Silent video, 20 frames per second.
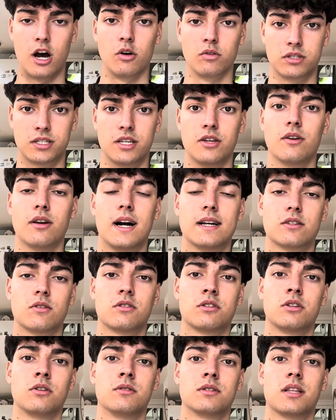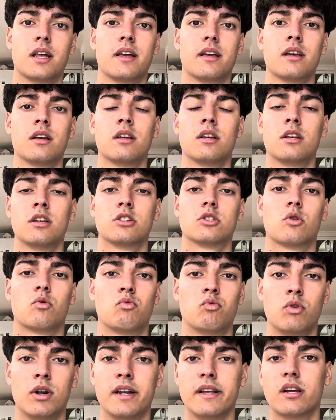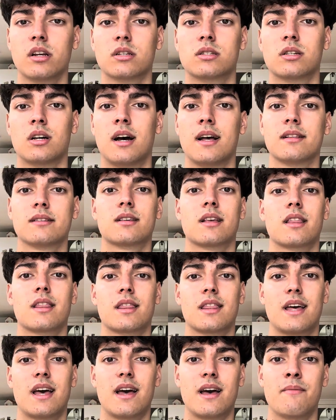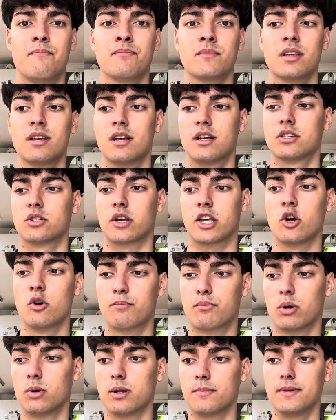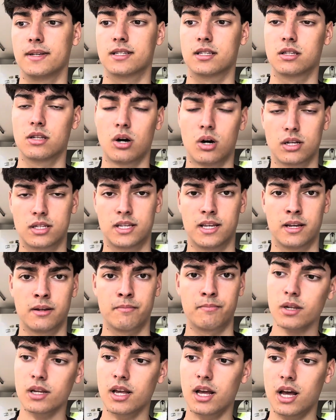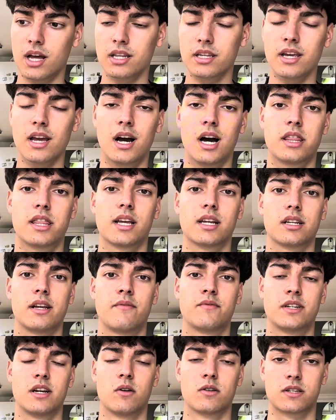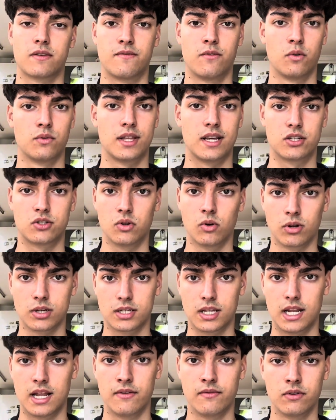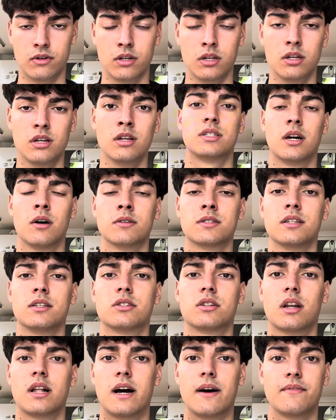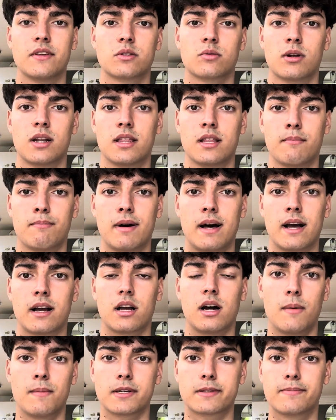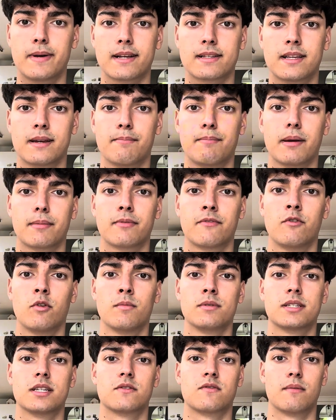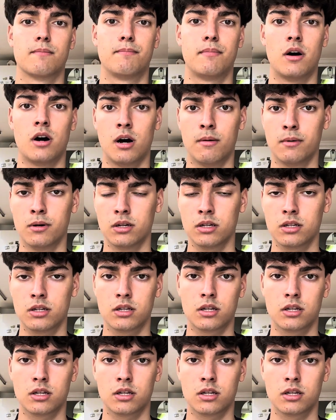I'll see you guys on Tuesday." So really good signs there. So he'll probably be starting. And yeah, I think if Chelsea field their strongest 11, Chelsea should have this one in the bag. I'm expecting big performances from Palmer.